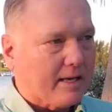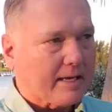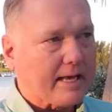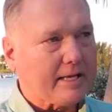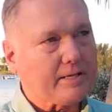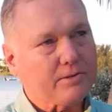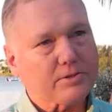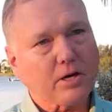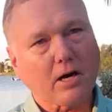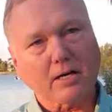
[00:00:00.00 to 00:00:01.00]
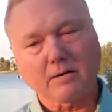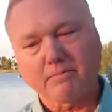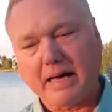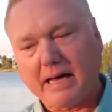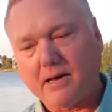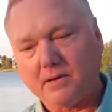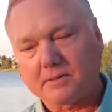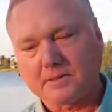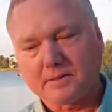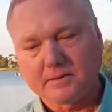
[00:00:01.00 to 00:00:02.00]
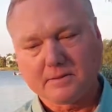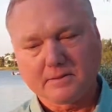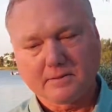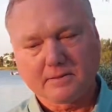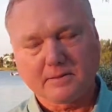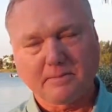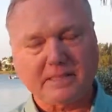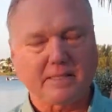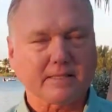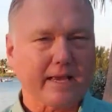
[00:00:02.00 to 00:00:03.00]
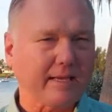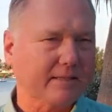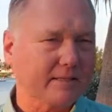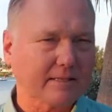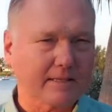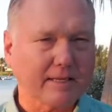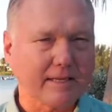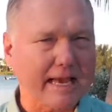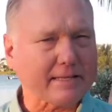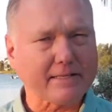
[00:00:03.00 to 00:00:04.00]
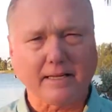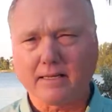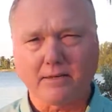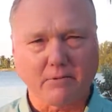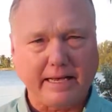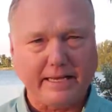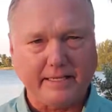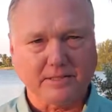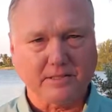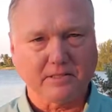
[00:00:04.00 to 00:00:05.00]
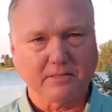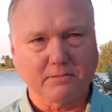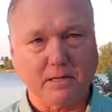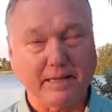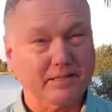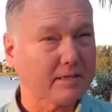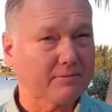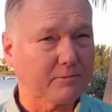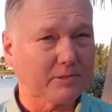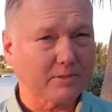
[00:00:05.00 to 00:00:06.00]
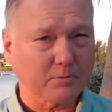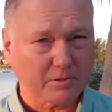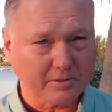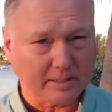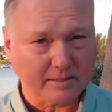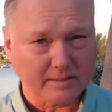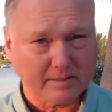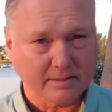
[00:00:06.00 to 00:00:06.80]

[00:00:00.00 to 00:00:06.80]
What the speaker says: Can you talk about the business case? Does it connect in any way to why the software is worth it?